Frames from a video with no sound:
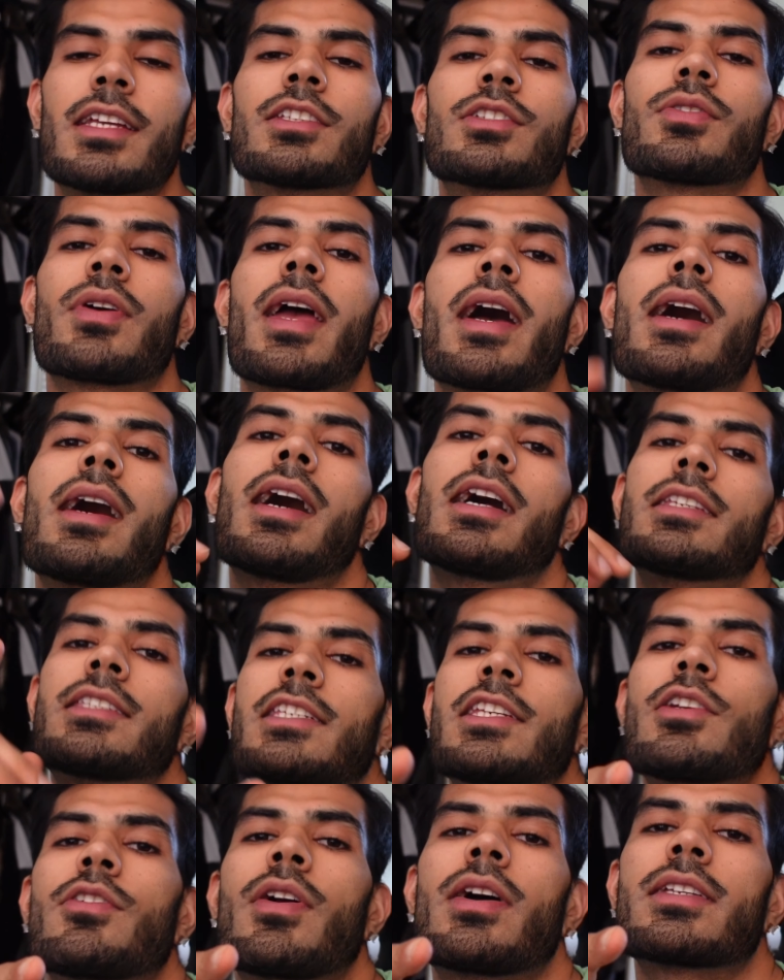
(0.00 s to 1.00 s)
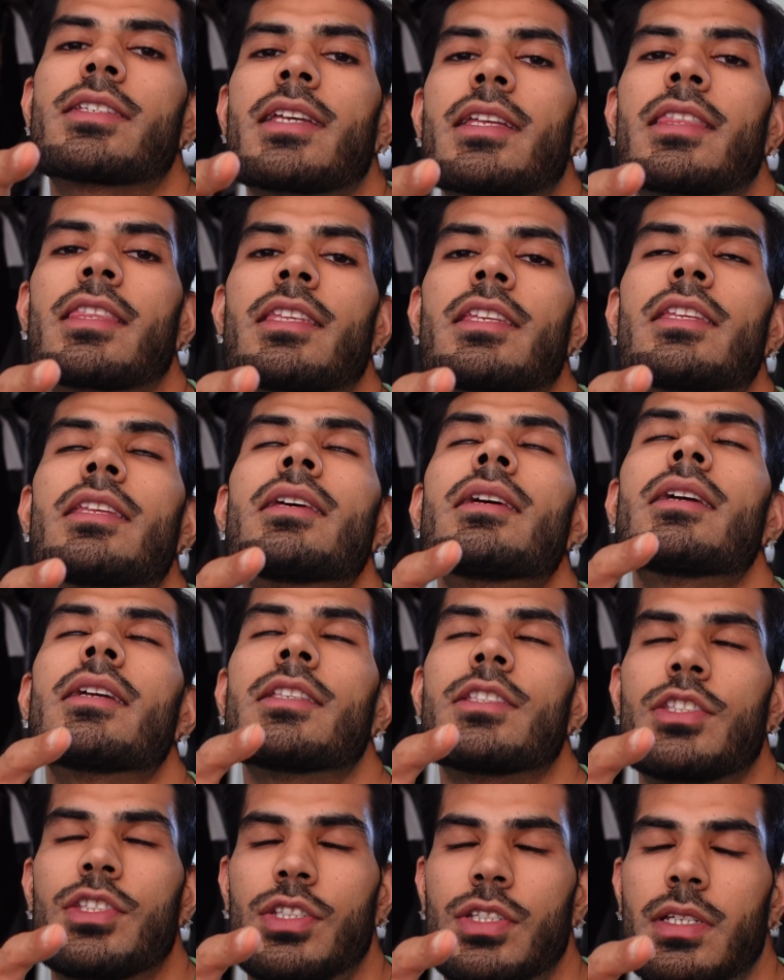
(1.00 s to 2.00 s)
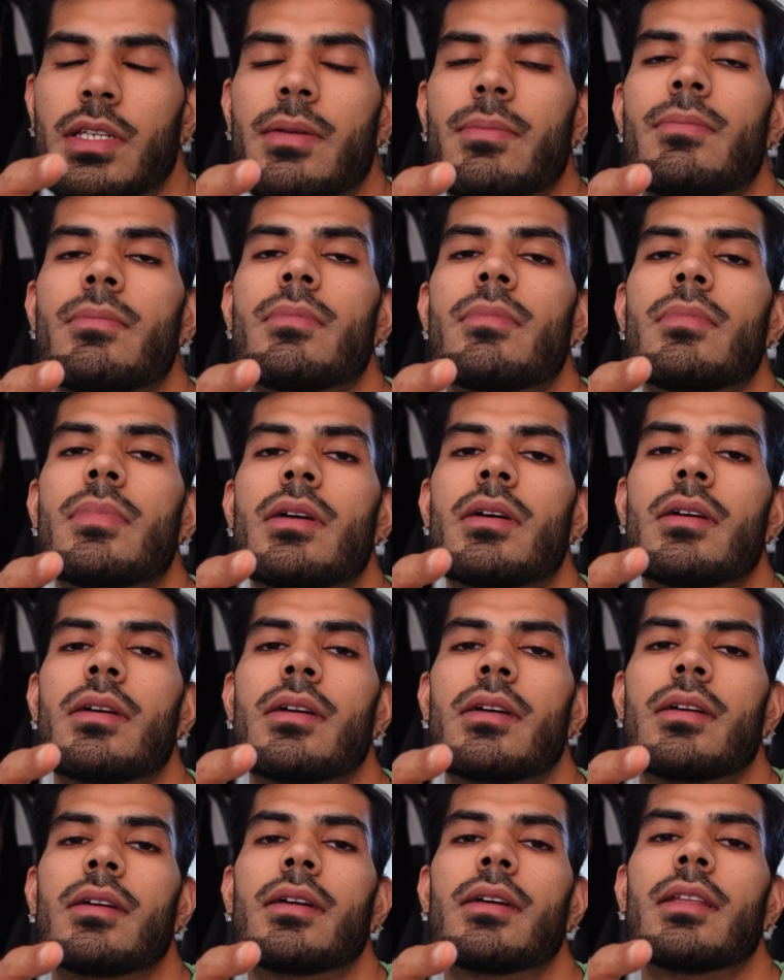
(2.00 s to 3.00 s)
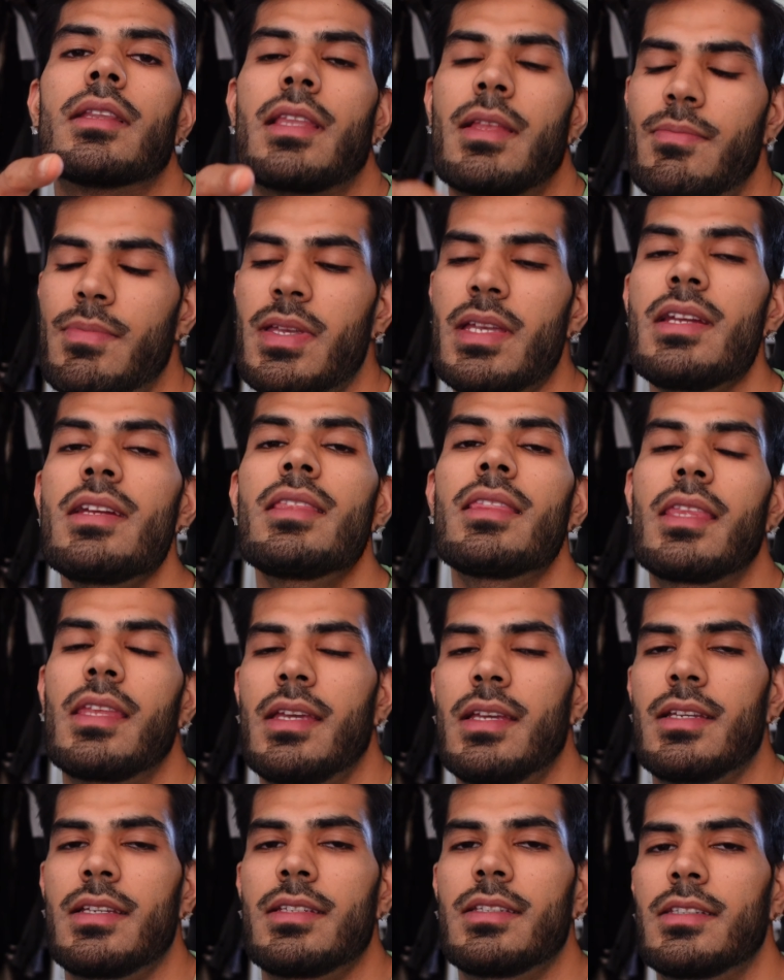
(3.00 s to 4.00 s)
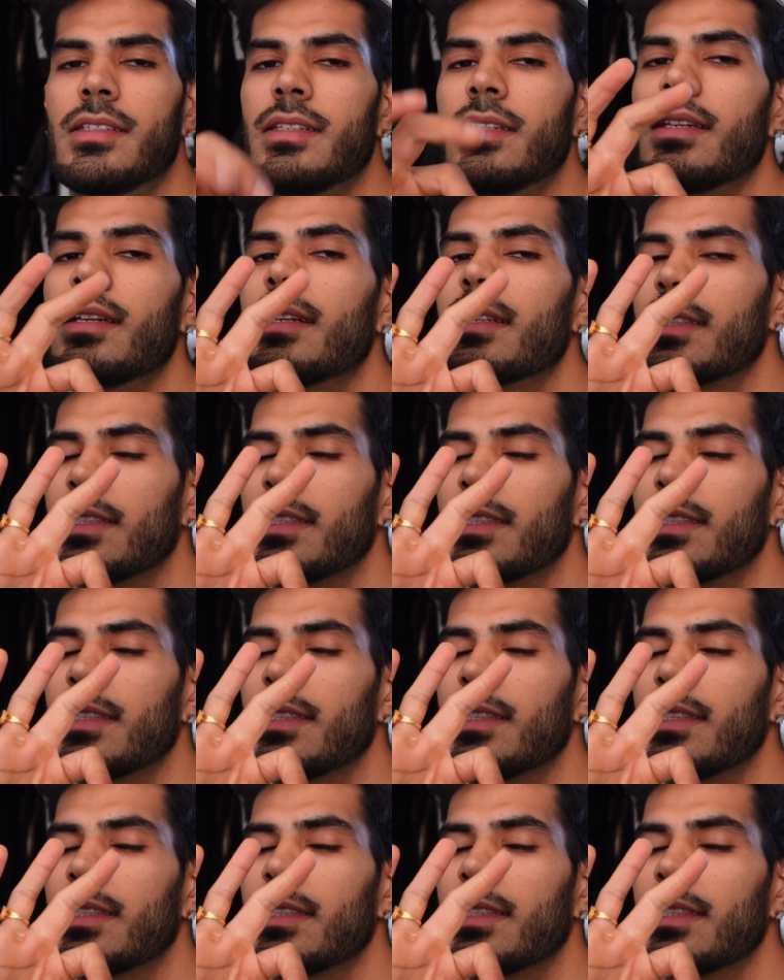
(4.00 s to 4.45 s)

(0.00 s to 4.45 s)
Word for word: So yeah, I'll see you guys at the gym. Let me eat this.